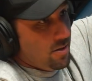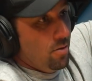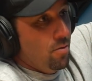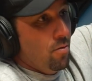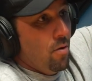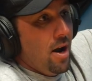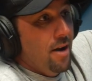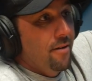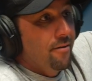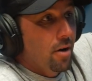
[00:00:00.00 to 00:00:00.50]
the
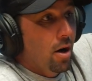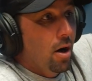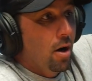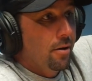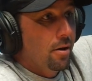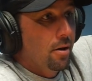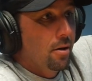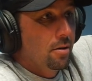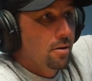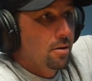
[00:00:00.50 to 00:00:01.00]
graveyard.
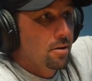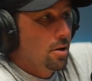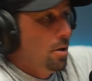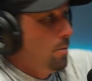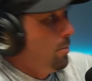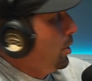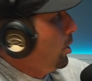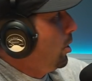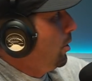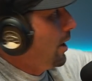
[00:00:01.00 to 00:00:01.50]
So
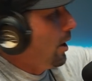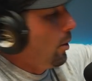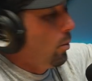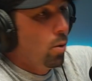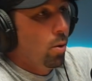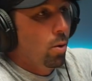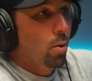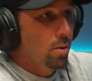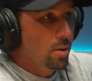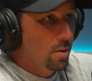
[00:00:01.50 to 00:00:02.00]
behind that
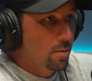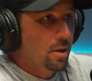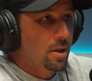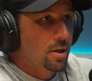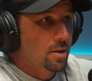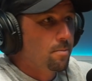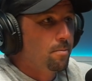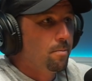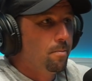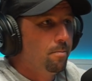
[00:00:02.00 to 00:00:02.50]
wall,
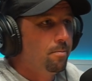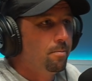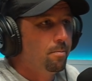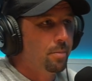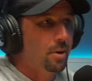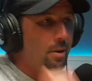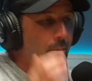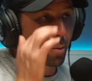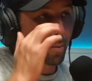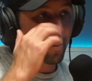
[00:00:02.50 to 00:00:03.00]
there's
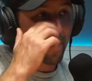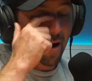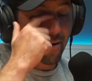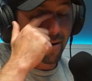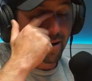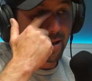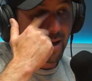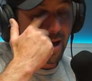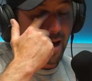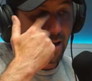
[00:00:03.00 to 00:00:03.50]
people
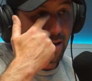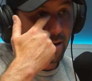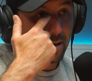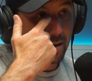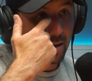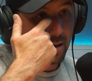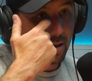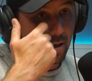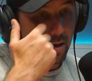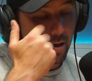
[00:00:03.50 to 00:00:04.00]
buried there.
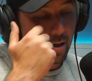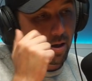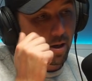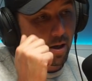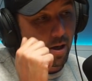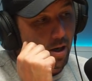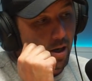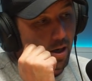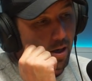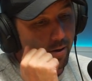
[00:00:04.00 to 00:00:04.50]
Yeah.
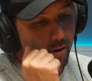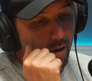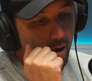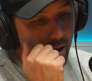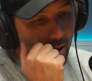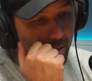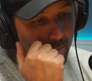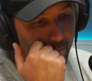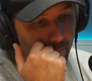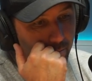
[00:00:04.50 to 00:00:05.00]
And
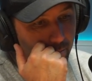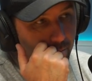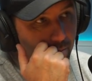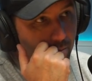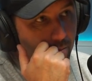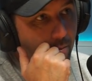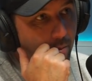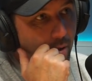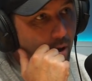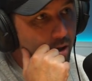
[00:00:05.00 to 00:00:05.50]
um,
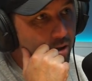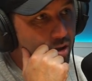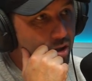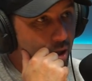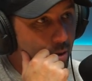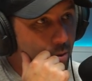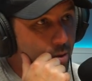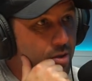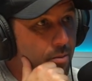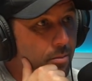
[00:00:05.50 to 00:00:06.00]
and
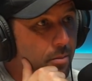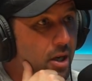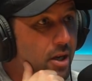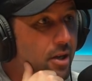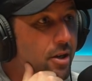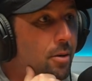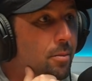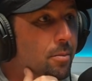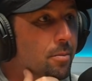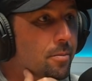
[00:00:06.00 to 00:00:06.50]
she was a
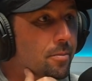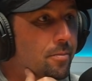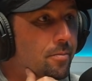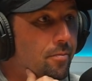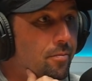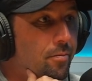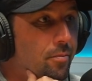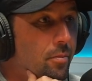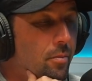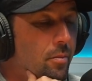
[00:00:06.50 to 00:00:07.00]
medium
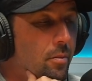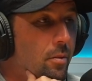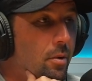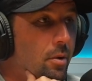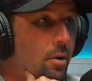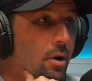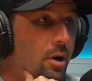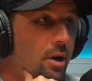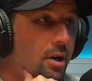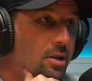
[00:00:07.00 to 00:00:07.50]

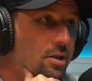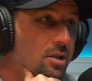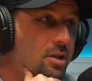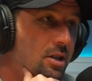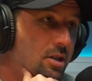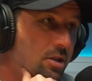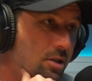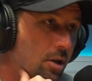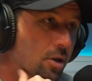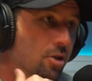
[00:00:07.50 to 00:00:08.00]
his
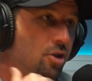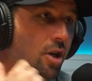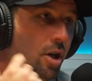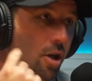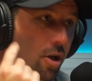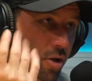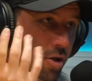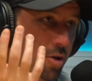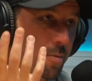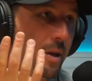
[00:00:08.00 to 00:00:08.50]
sister, mm. she
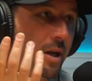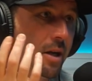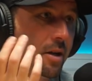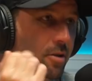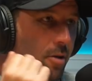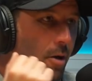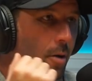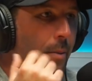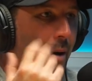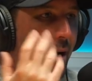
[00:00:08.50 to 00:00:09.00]
could speak.
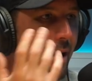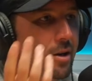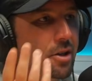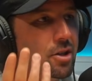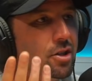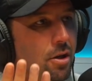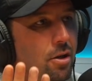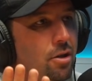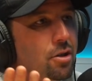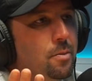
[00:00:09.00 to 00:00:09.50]
To, apparently,
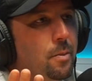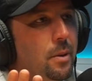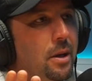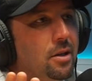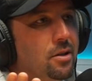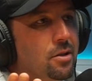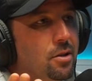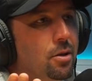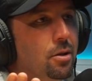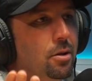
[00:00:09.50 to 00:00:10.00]
she could
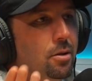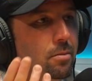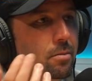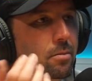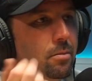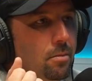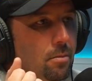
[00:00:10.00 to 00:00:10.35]
speak to